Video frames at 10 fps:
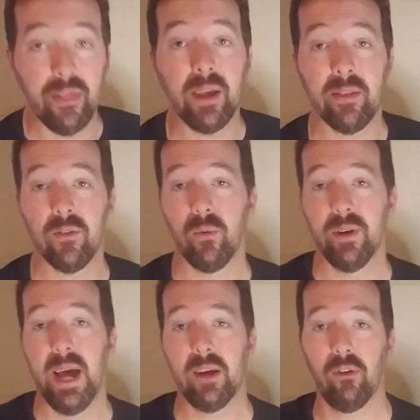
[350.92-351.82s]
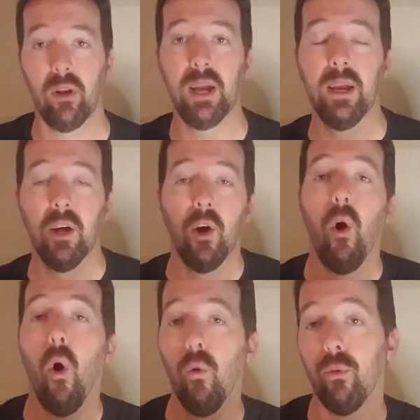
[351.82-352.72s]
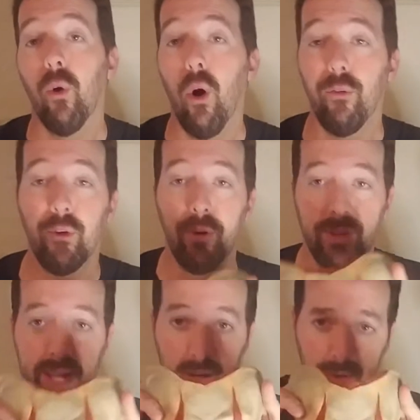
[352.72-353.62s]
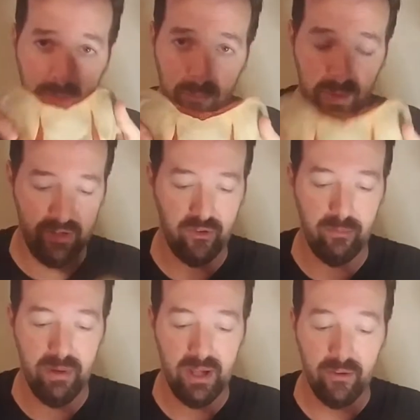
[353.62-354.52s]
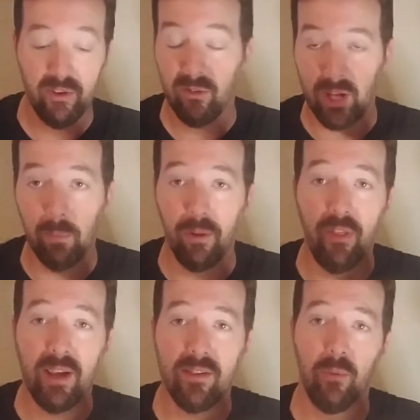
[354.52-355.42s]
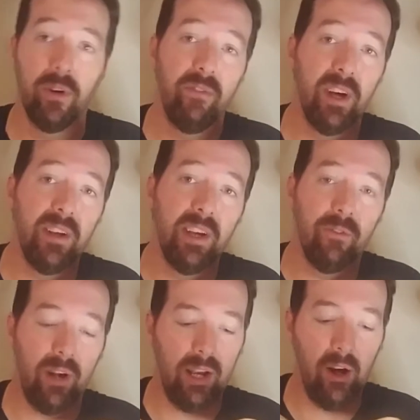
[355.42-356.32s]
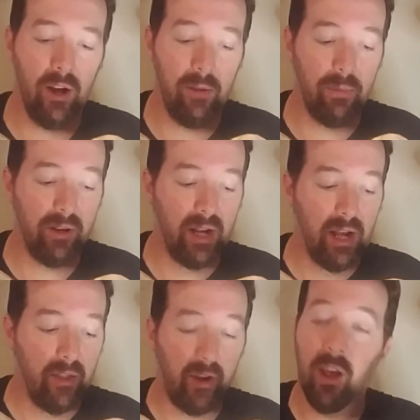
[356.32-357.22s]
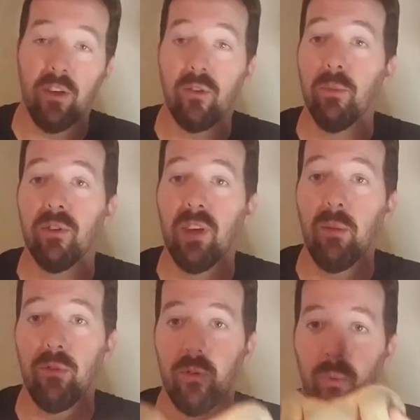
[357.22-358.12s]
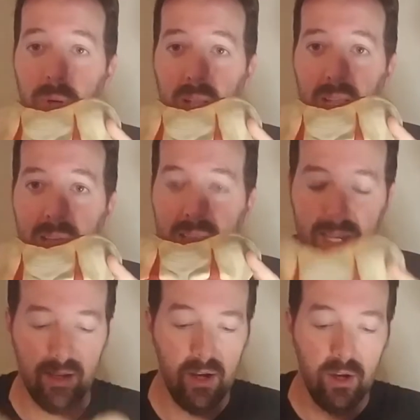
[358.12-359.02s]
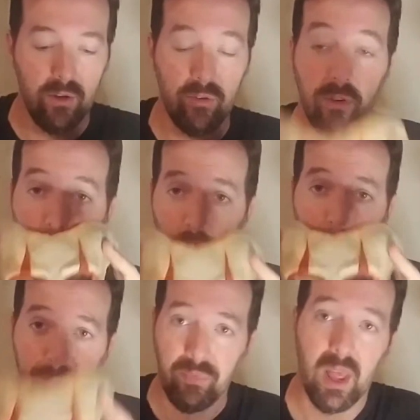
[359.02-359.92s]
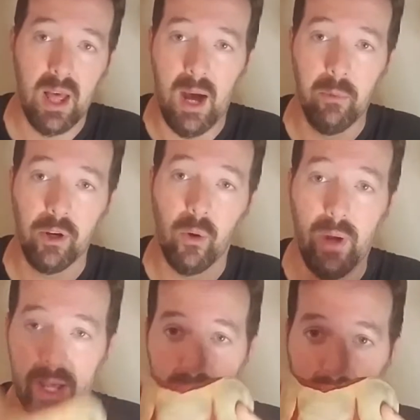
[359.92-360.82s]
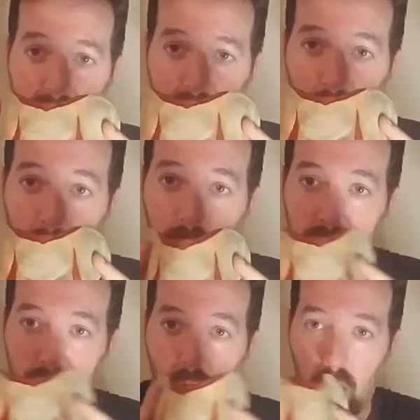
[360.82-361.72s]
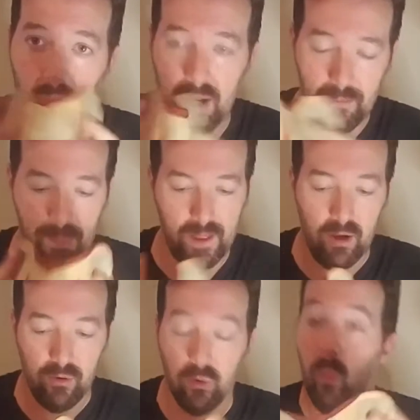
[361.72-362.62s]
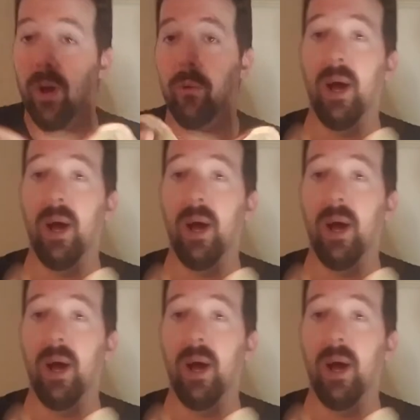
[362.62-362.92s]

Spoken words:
this one actually overall turned out much better. There's a couple of things I would have done differently on it, but the customer seems to really like it. So I'm going to go ahead and continue moving on. So what do I